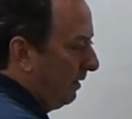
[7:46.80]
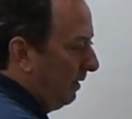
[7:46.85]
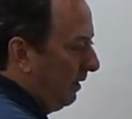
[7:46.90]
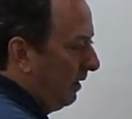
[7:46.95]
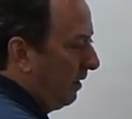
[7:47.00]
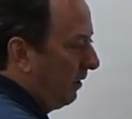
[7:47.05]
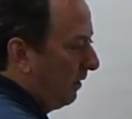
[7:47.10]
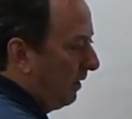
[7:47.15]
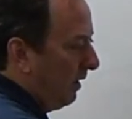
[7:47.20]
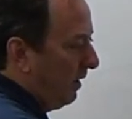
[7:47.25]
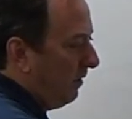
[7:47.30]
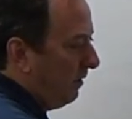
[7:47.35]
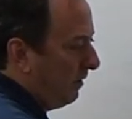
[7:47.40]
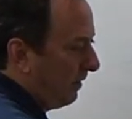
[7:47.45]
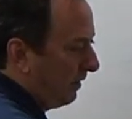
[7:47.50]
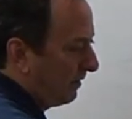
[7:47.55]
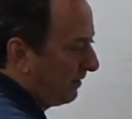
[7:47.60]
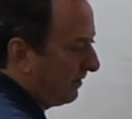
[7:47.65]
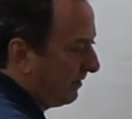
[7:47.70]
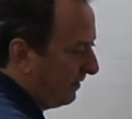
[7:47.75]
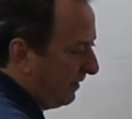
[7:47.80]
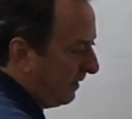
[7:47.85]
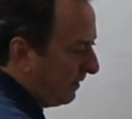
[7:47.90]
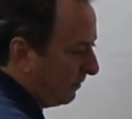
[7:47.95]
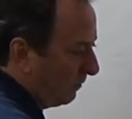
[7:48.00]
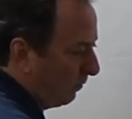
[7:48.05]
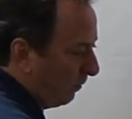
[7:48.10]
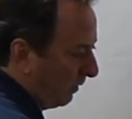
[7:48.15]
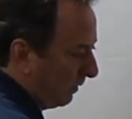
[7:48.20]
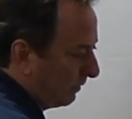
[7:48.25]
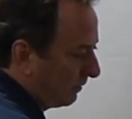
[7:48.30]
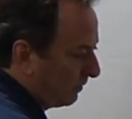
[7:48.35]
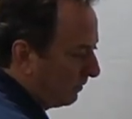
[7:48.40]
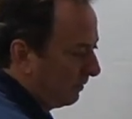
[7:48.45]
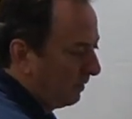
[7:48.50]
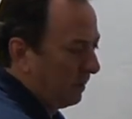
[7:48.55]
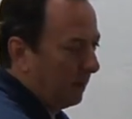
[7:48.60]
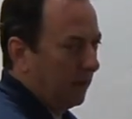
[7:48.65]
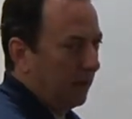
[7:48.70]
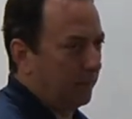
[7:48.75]
you know, here are the six ones.
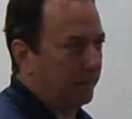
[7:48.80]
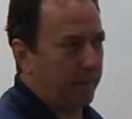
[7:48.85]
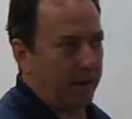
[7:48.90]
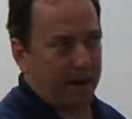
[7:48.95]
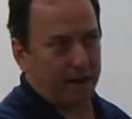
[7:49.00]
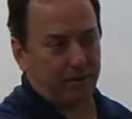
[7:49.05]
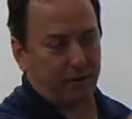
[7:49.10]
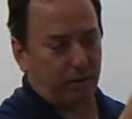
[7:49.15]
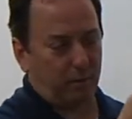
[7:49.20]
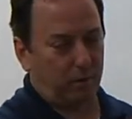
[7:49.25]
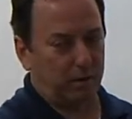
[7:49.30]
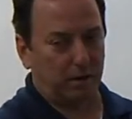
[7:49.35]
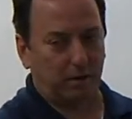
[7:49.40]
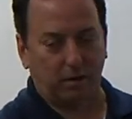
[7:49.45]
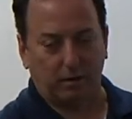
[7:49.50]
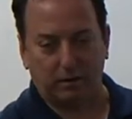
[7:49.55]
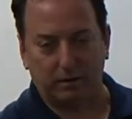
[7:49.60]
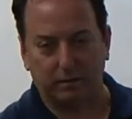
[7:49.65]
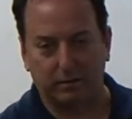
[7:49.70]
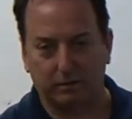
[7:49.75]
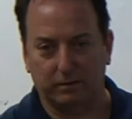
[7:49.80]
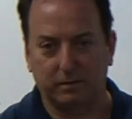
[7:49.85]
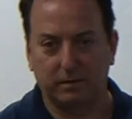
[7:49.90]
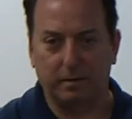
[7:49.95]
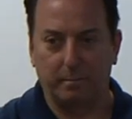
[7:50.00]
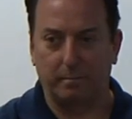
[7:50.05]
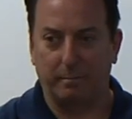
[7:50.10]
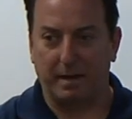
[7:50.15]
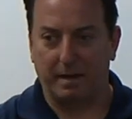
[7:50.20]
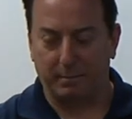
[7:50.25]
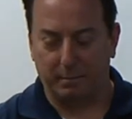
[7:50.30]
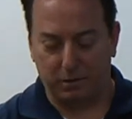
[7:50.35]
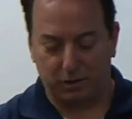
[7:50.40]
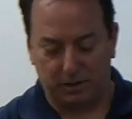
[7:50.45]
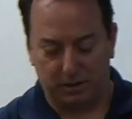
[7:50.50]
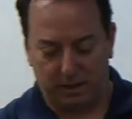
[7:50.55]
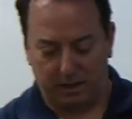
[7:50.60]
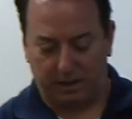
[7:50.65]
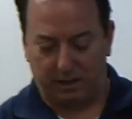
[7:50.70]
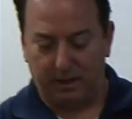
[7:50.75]
And Matthew Whitaker is just a bite
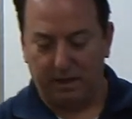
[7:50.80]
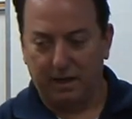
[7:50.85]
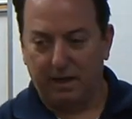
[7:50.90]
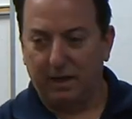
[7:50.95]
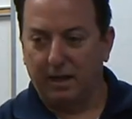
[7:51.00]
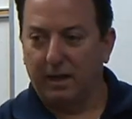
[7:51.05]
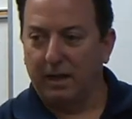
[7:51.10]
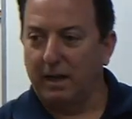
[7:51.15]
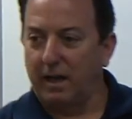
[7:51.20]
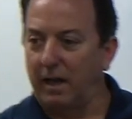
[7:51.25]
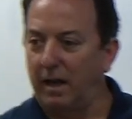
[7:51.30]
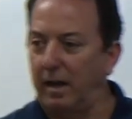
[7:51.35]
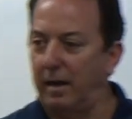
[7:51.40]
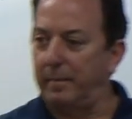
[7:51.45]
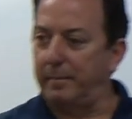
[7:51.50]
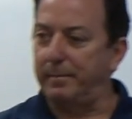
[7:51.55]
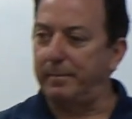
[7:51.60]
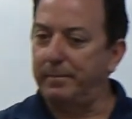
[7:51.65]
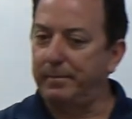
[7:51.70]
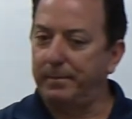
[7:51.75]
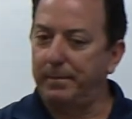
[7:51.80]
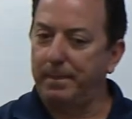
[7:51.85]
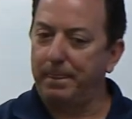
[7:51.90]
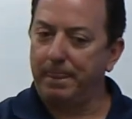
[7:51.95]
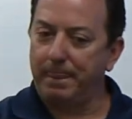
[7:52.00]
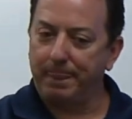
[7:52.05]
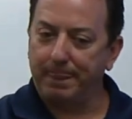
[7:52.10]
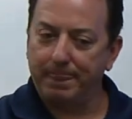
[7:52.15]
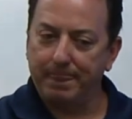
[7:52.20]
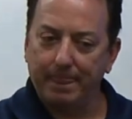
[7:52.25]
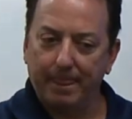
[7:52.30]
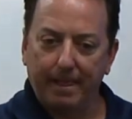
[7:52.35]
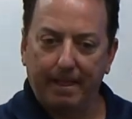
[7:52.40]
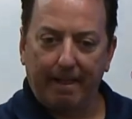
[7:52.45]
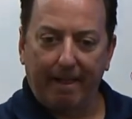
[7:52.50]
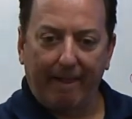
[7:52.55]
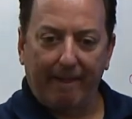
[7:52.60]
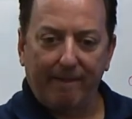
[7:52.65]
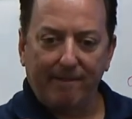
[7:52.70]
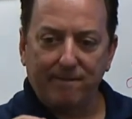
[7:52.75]
machine. Um,
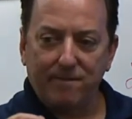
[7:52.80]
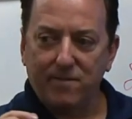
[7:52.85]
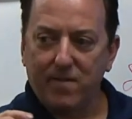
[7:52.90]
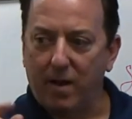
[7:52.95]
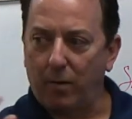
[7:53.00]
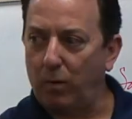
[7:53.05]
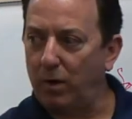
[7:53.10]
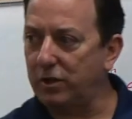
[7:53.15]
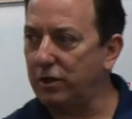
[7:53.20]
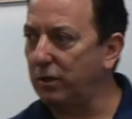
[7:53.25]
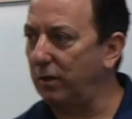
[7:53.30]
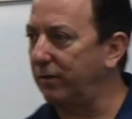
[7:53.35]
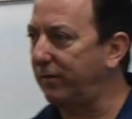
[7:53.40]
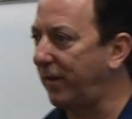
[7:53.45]
and what you'll